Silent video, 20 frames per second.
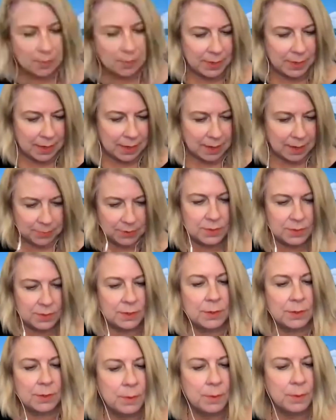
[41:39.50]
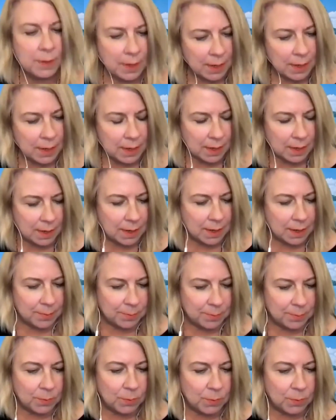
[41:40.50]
be happy to. Um,